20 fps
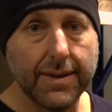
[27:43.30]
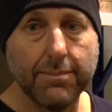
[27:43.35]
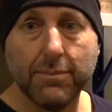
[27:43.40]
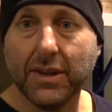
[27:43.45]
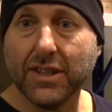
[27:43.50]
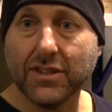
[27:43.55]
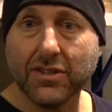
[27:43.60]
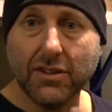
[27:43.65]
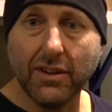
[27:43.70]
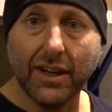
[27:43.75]

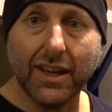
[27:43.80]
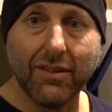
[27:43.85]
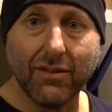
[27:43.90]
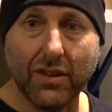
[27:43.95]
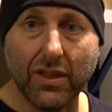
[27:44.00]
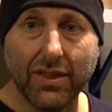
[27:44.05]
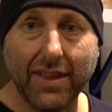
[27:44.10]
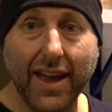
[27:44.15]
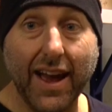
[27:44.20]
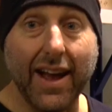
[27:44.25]
But it's not
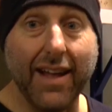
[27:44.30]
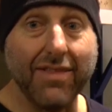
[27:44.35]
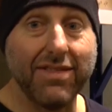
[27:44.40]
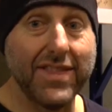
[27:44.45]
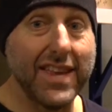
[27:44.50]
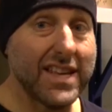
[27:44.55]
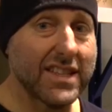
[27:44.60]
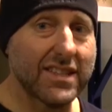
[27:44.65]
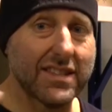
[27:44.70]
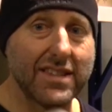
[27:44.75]
even that.
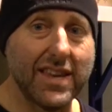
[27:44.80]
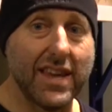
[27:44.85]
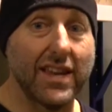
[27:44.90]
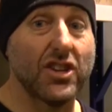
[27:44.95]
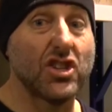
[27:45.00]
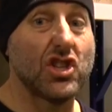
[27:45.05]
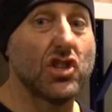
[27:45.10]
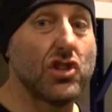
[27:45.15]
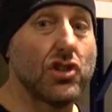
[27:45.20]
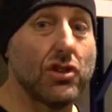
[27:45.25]
This thing
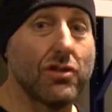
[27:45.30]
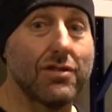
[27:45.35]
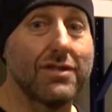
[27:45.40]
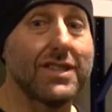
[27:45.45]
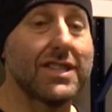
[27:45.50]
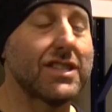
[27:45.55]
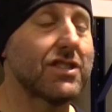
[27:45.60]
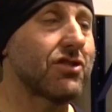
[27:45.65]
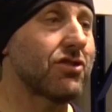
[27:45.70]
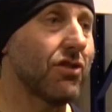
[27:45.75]

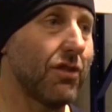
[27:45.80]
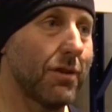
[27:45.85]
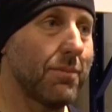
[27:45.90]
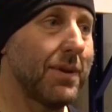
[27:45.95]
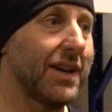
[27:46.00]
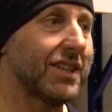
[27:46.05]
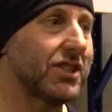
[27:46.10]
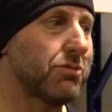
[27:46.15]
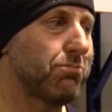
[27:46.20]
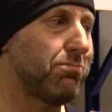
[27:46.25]
shoots so
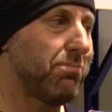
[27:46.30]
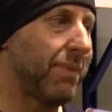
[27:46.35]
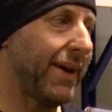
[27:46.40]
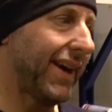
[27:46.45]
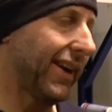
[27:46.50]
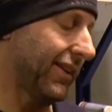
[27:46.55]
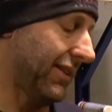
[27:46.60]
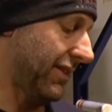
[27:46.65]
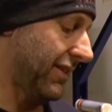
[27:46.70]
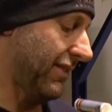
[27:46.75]
much
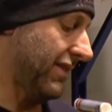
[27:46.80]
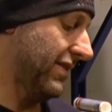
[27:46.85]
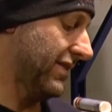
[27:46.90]
better.